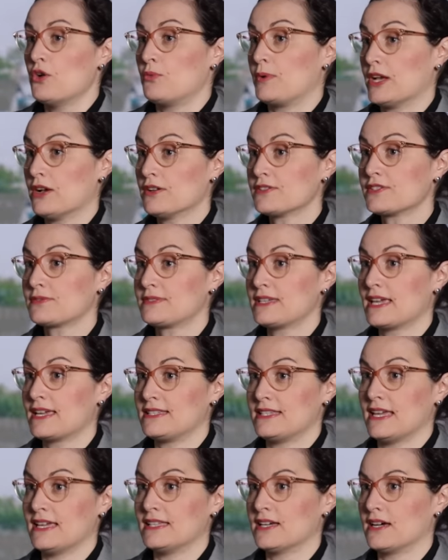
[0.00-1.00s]
We also take
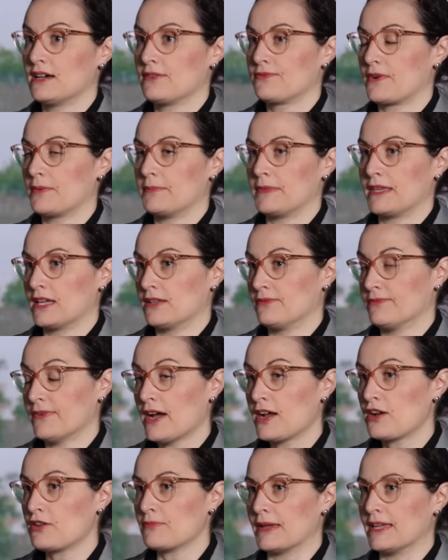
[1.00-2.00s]
data from the
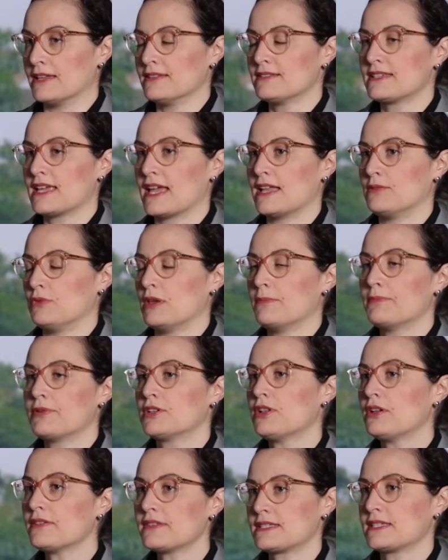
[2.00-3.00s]
environment and we
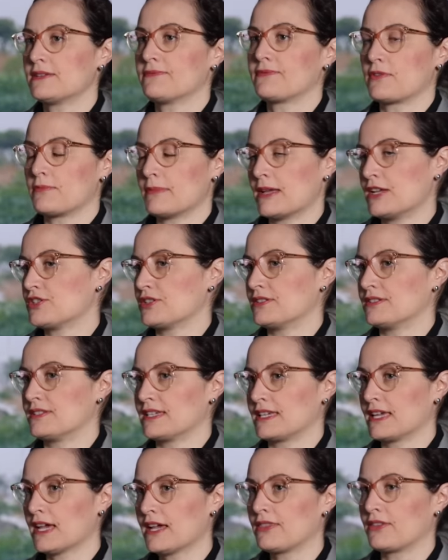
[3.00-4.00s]
put all this information
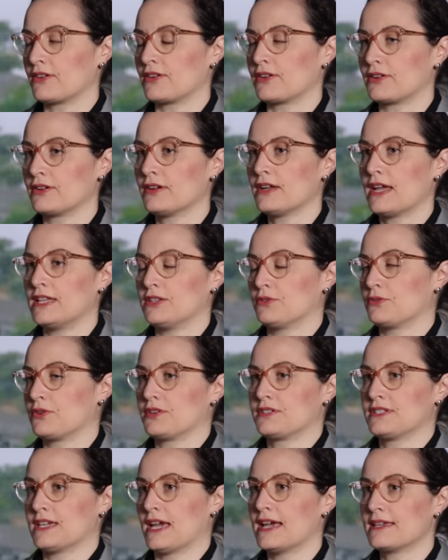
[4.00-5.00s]
together in
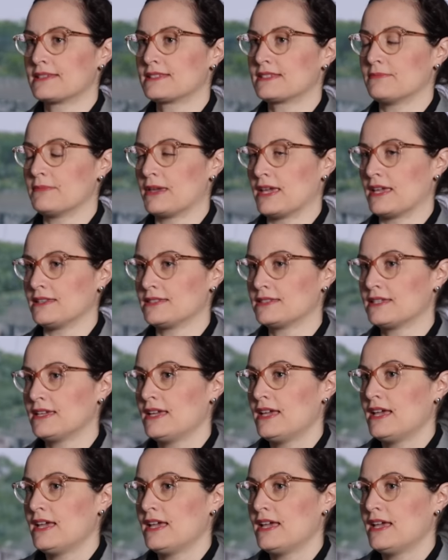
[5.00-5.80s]
order to estimate